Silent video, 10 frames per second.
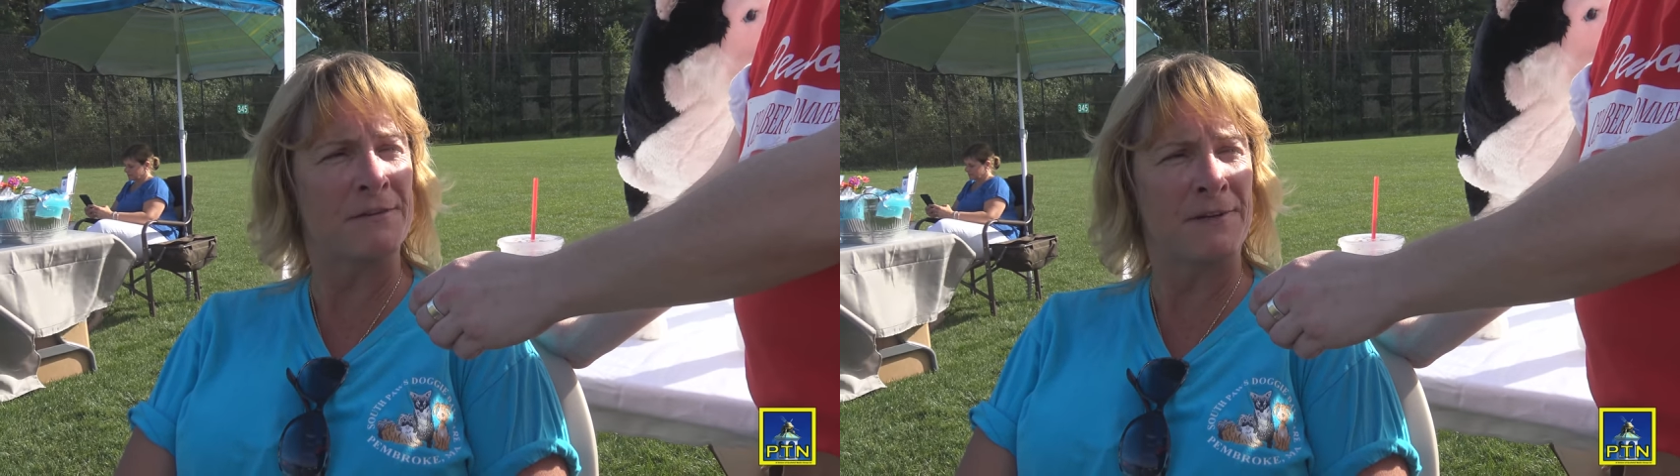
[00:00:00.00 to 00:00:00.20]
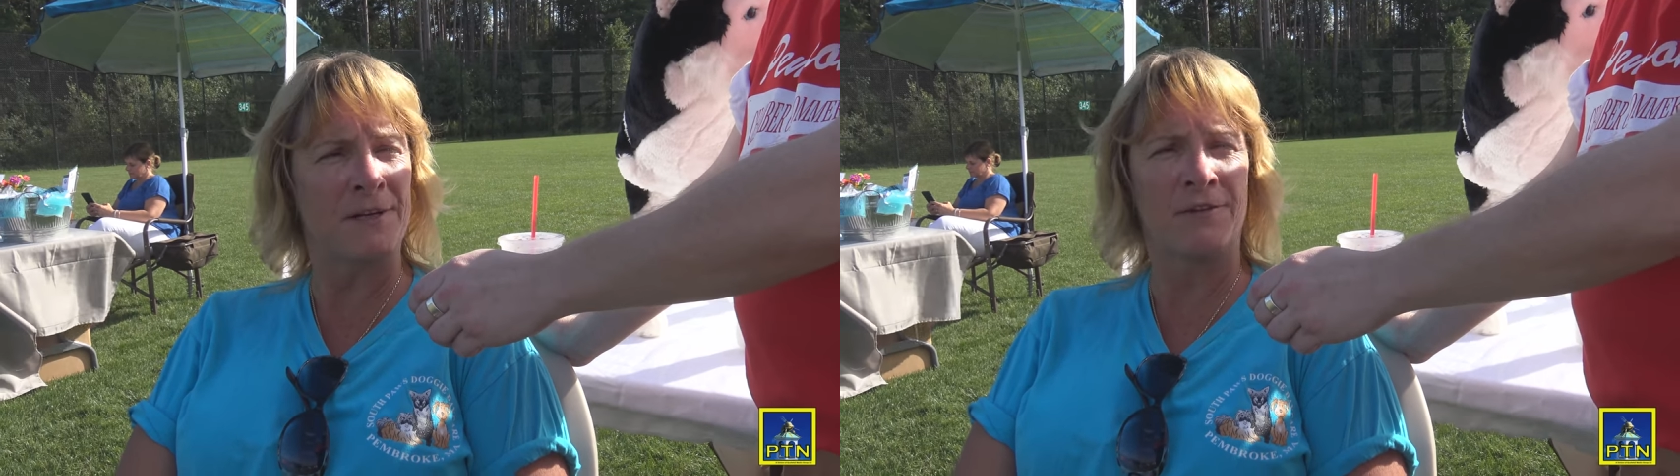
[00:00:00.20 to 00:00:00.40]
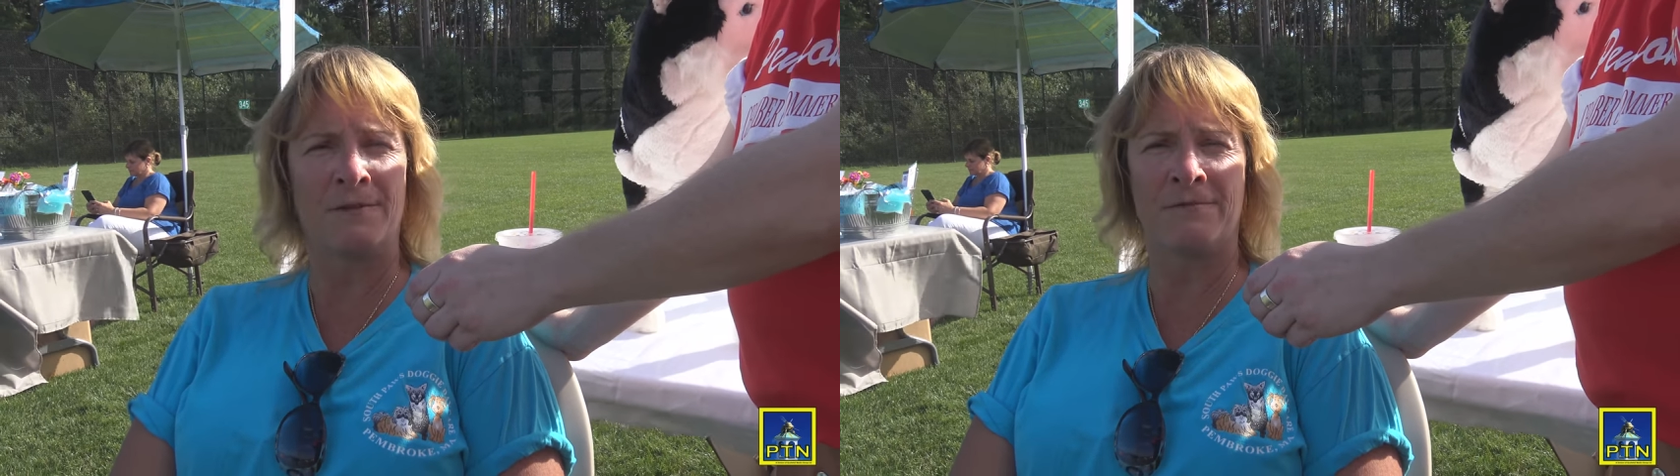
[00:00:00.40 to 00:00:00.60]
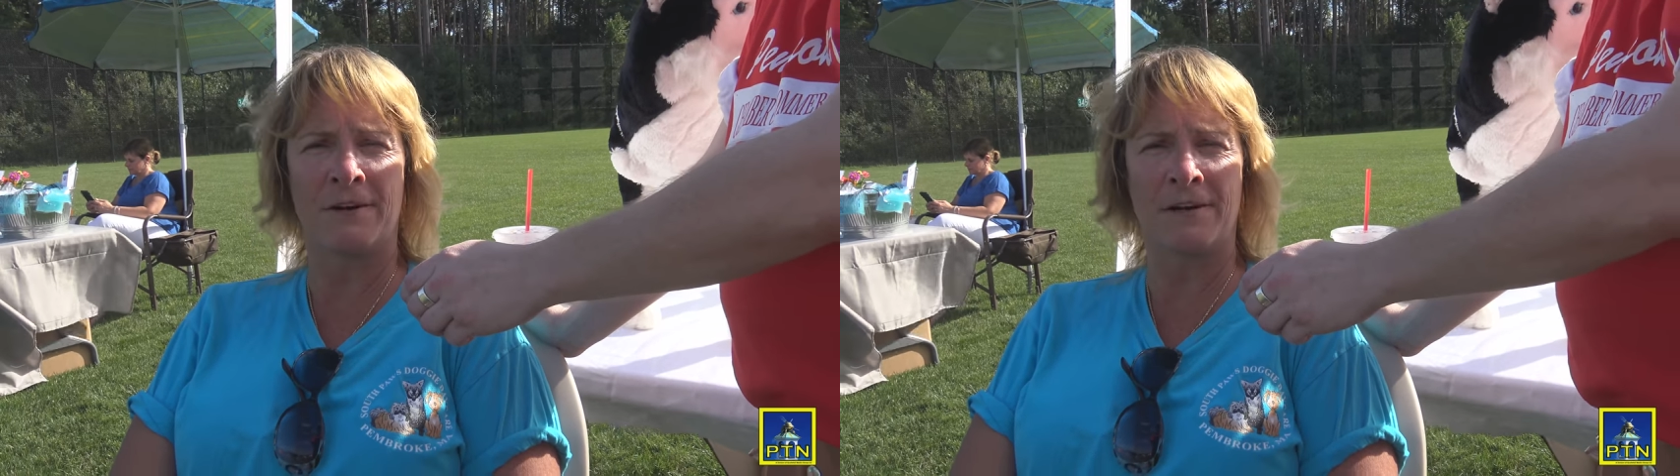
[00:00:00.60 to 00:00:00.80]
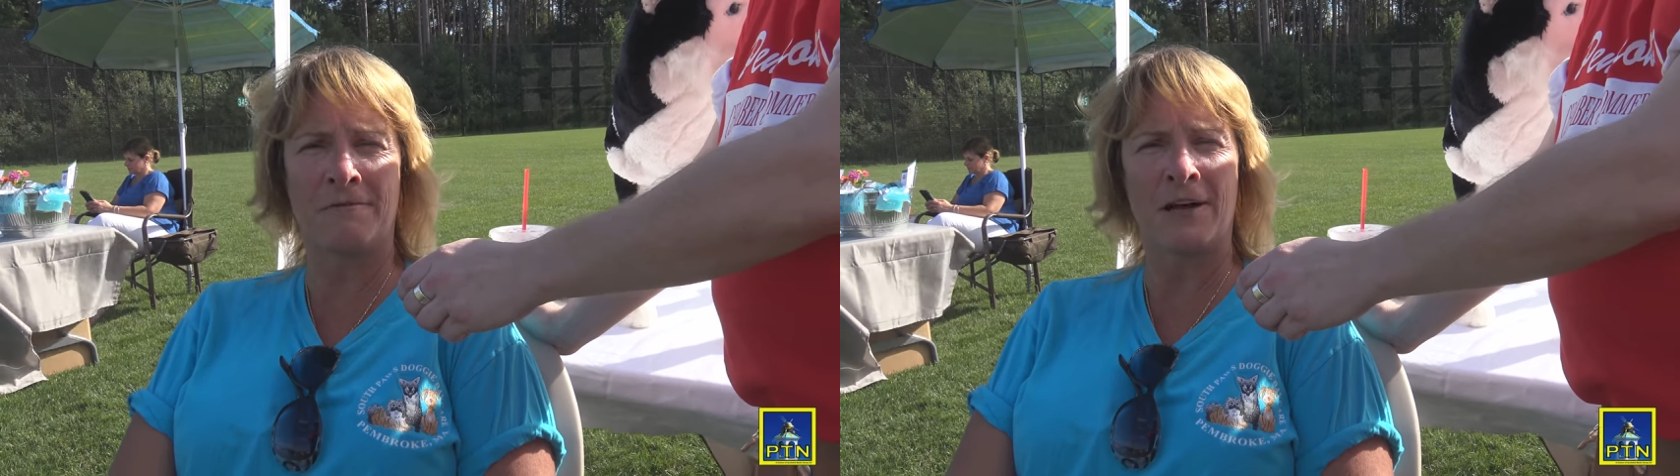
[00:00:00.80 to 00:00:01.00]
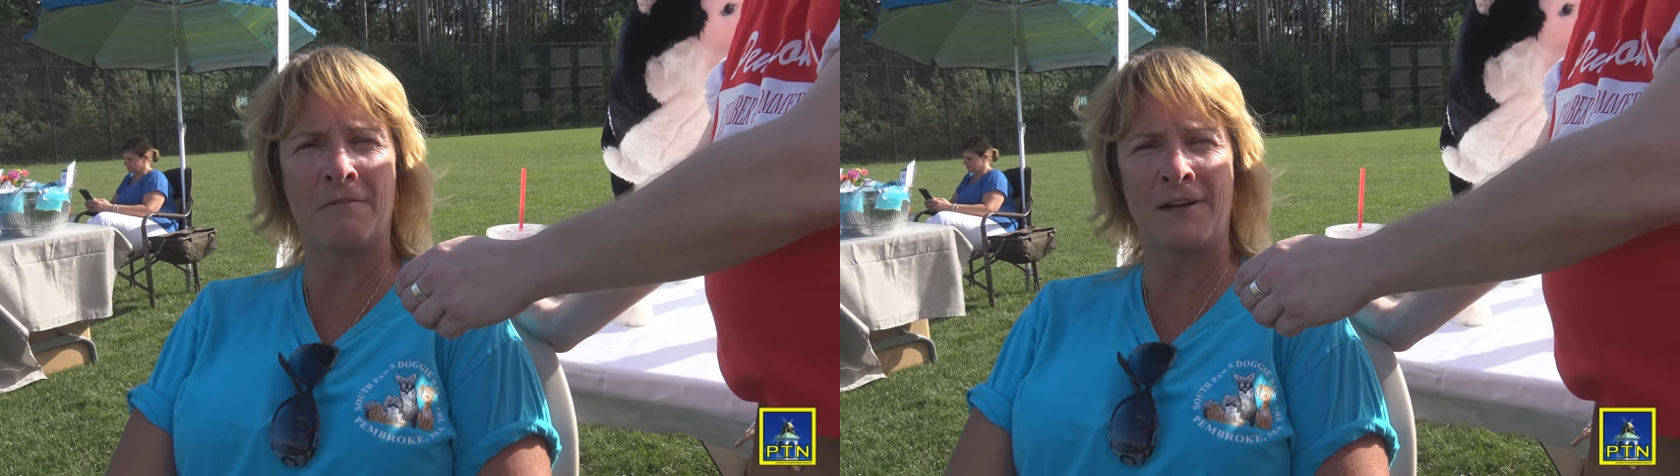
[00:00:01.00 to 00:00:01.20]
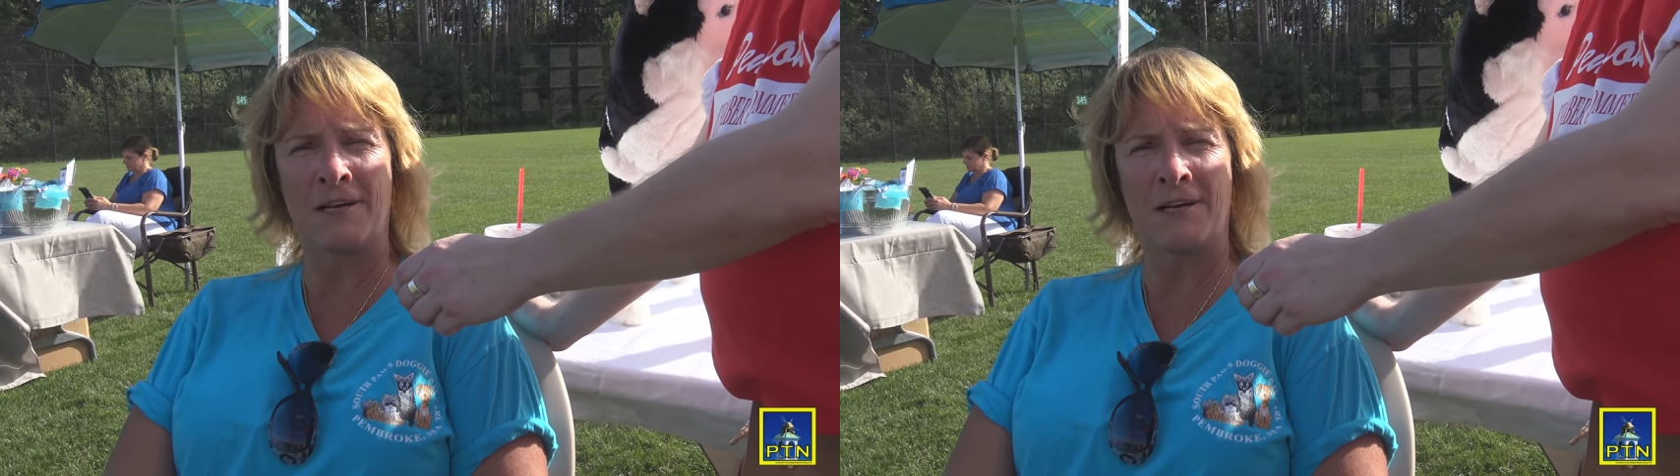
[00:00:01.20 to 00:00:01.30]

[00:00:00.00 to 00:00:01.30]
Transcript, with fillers: so we know them very well.